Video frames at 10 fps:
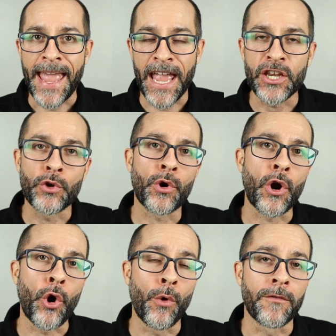and you
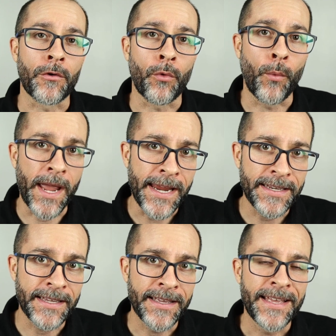are
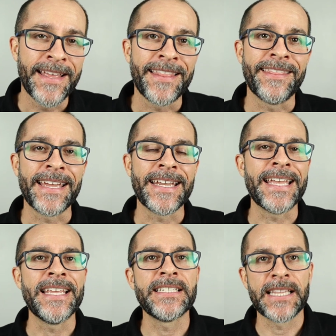overweight, then
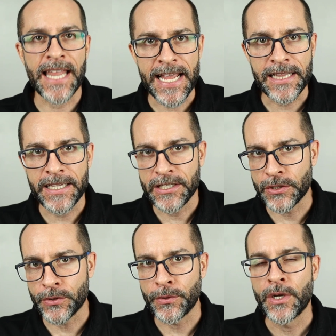it is likely
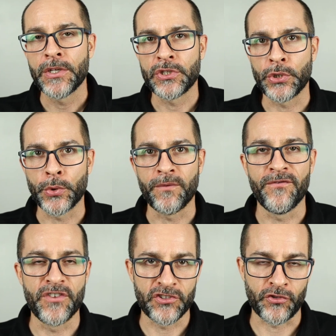due to
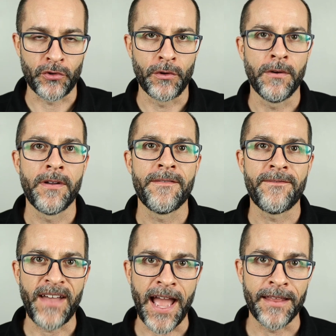visceral
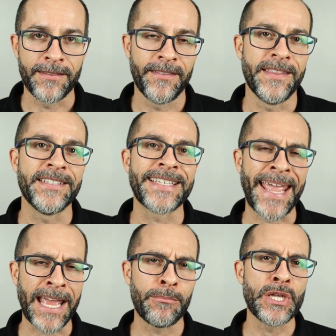fat. This
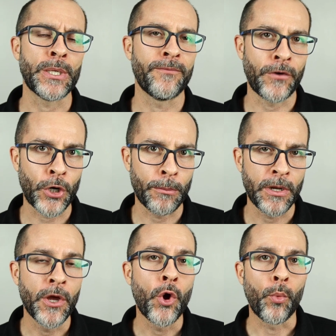can be
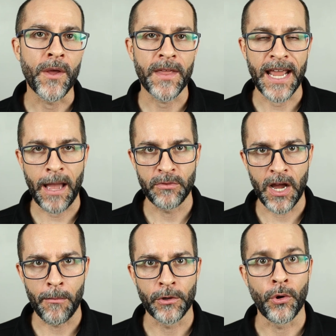confirmed with an
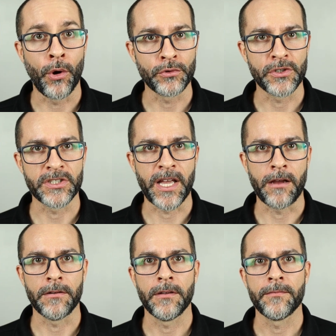abdominal
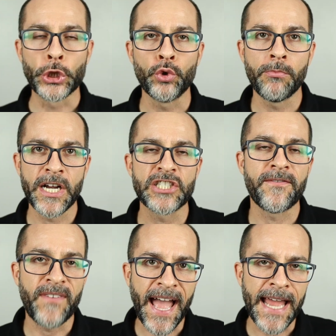ultrasound. Too much
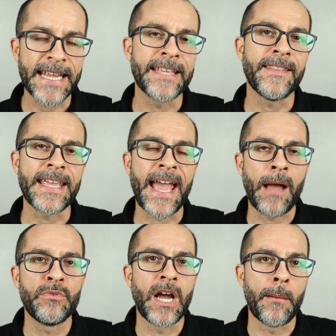fat in the
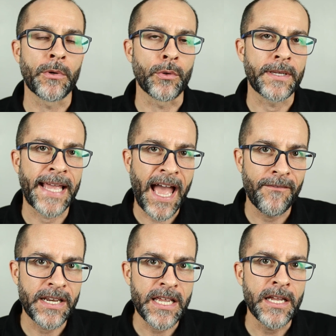abdominal
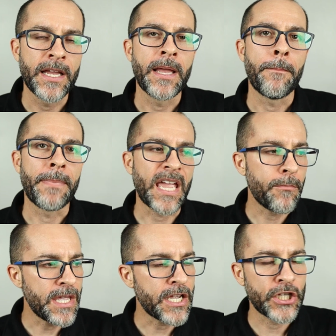cavity may
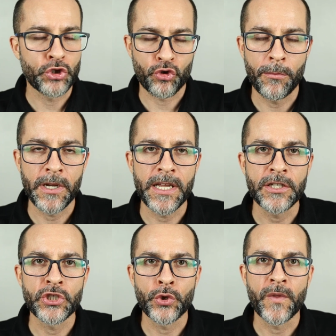be
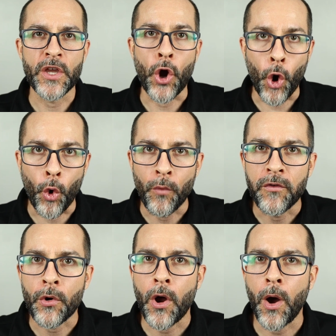contributing to the
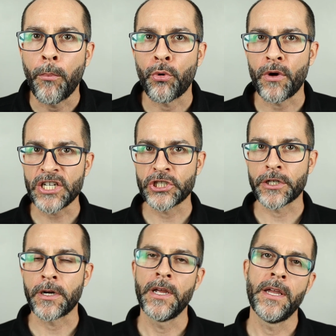overall
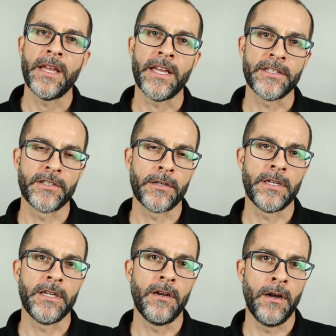pressure
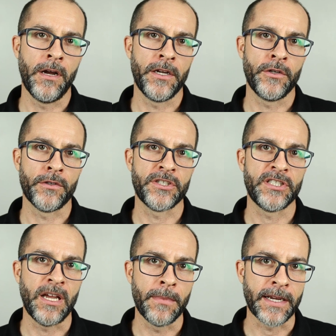exerted on your
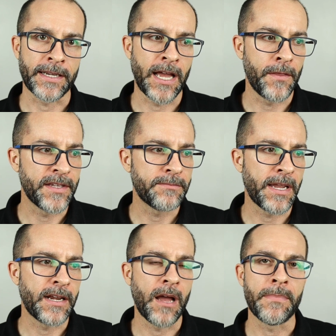stomach. Now, this
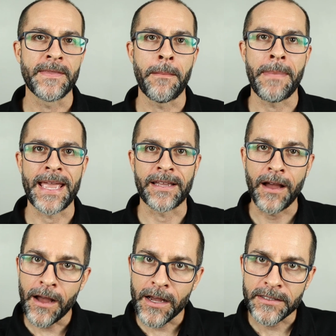may not be the main
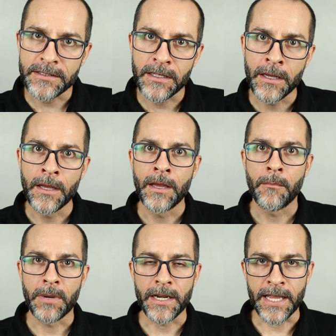cause,
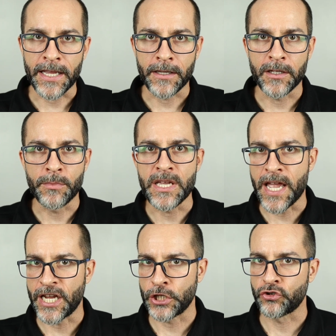but it could be
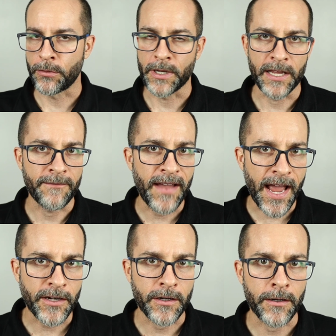a contributing
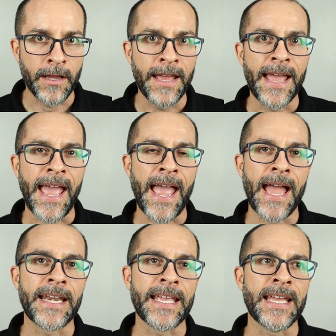factor.
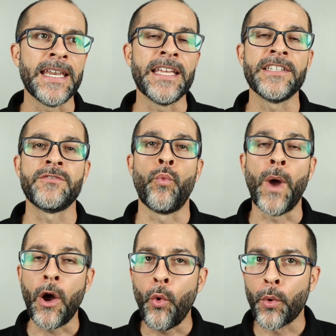And it is
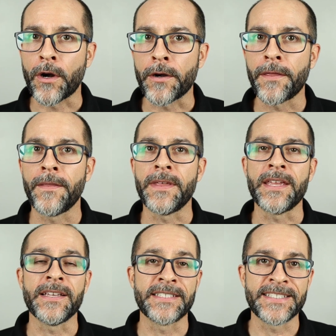well worth
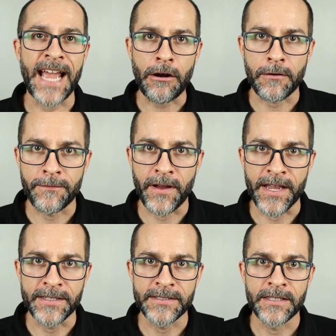the
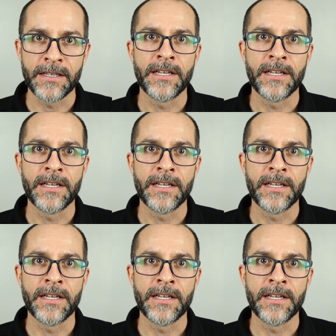sacrifice